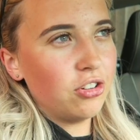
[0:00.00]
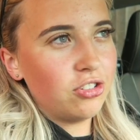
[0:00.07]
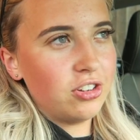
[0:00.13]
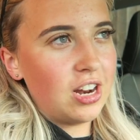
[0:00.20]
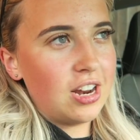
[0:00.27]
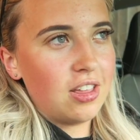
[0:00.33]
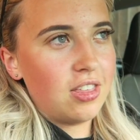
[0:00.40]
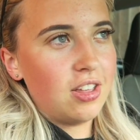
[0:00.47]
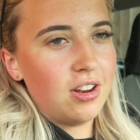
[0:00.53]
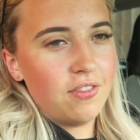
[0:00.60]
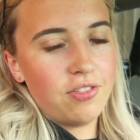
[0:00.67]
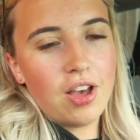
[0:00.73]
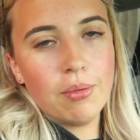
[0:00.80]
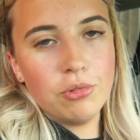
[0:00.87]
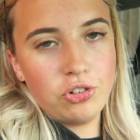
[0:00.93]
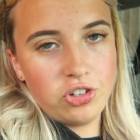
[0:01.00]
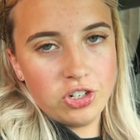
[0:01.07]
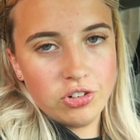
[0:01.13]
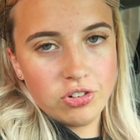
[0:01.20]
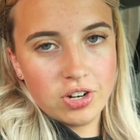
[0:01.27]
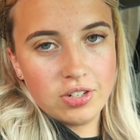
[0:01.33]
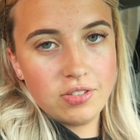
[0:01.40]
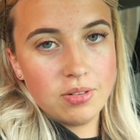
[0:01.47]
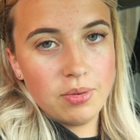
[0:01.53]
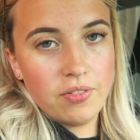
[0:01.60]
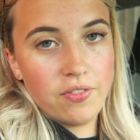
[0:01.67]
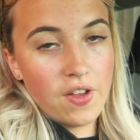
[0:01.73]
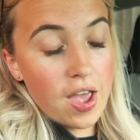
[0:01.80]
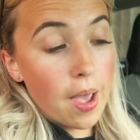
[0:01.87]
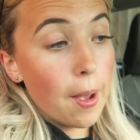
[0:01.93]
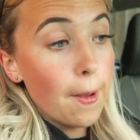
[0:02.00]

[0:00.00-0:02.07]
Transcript: done anything of that much interest, to be fair.